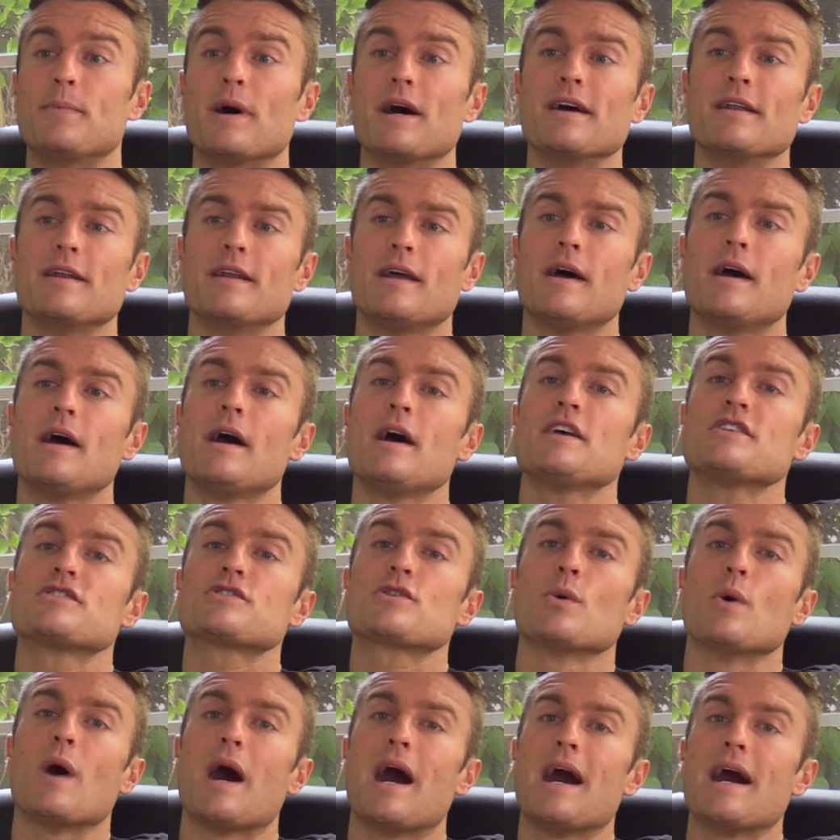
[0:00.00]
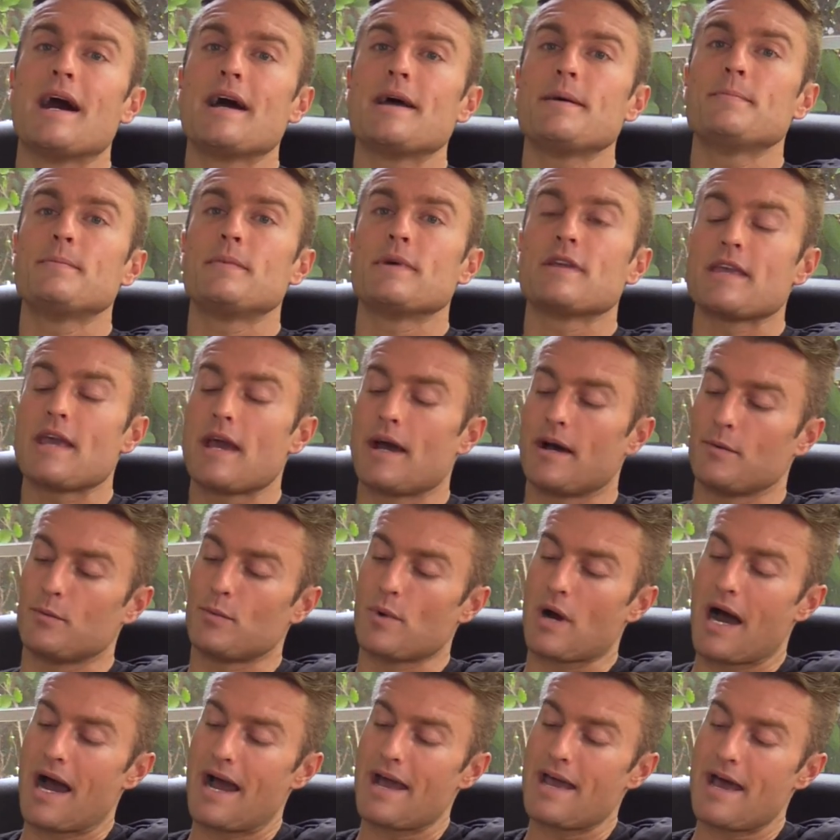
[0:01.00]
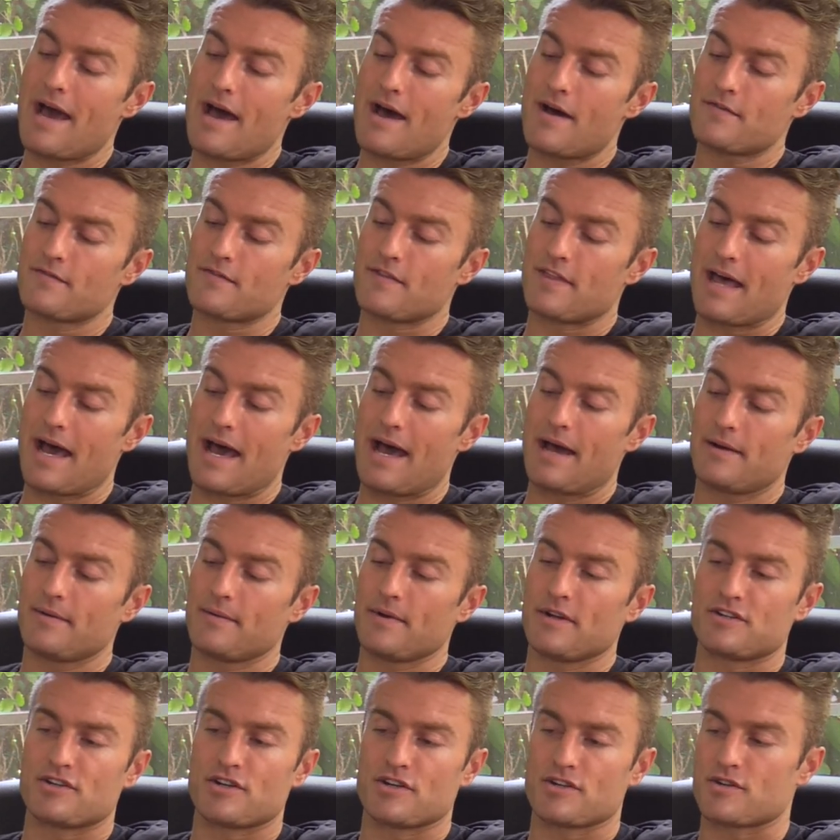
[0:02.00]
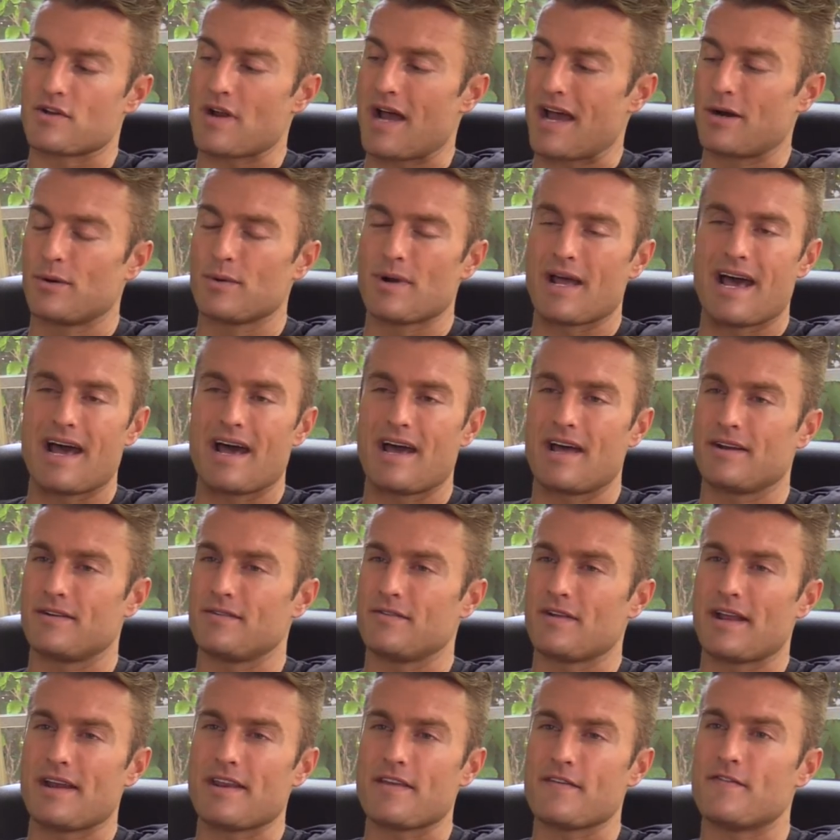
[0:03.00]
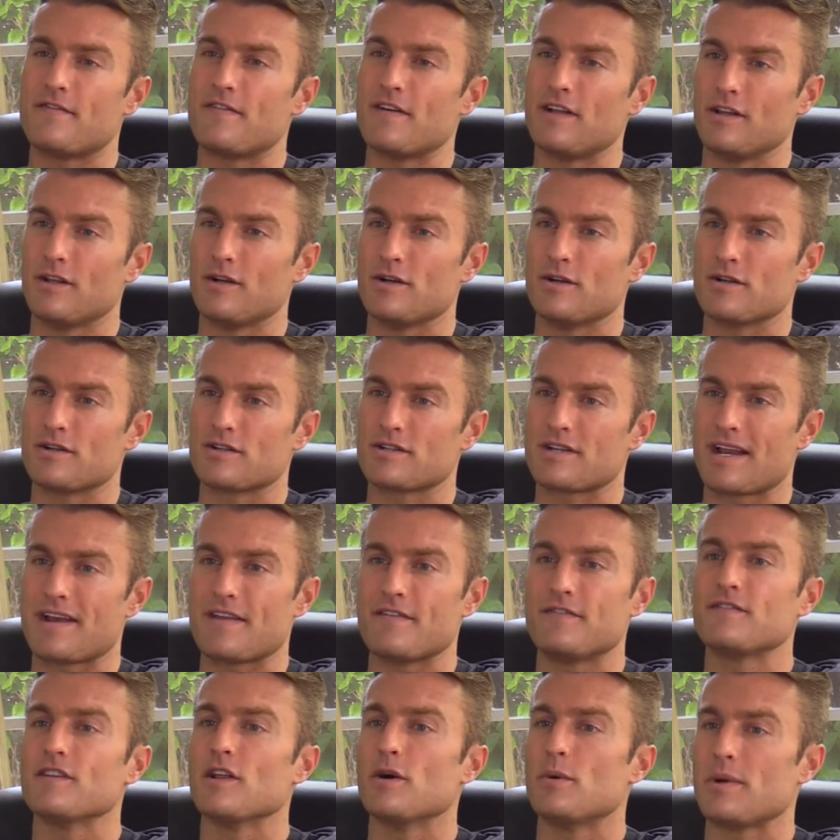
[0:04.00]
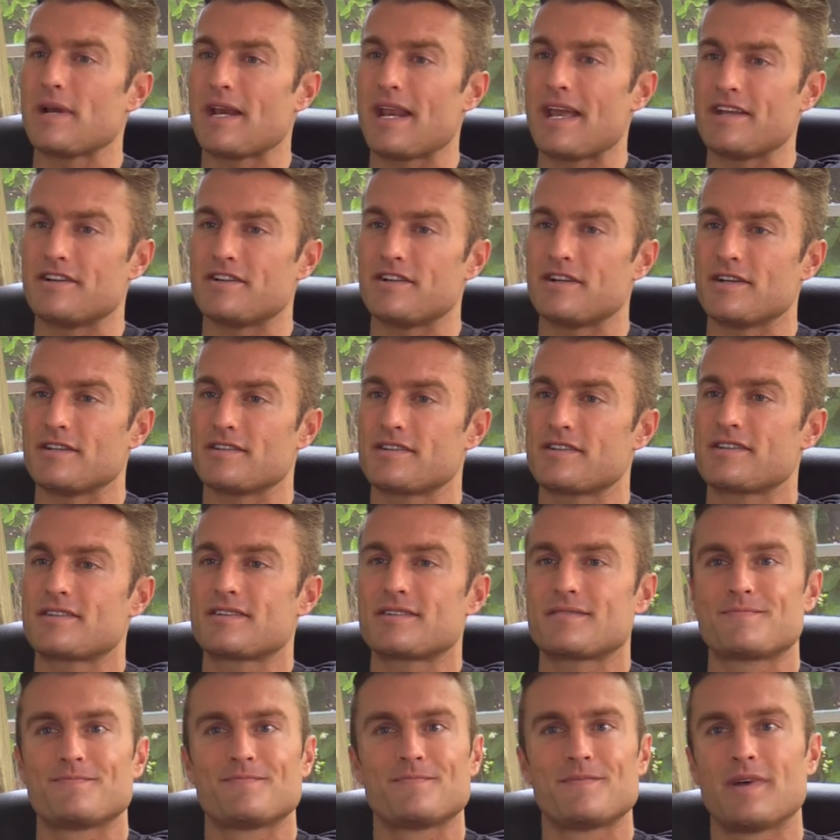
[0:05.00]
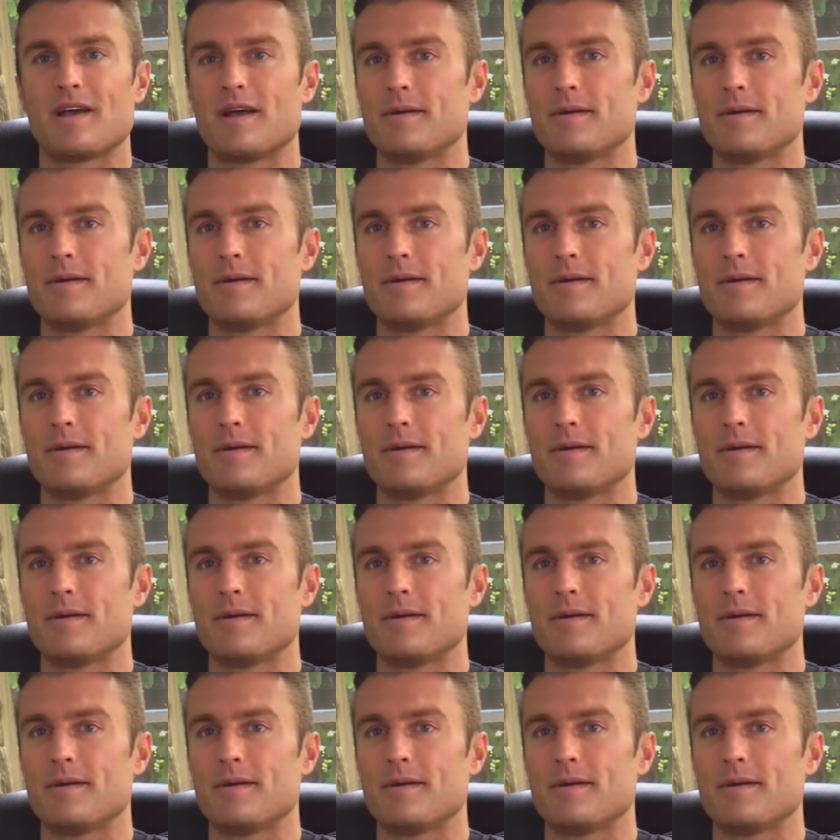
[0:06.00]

But so I'm yeah, I have that. It's just I don't add any fillers, any flowing agents.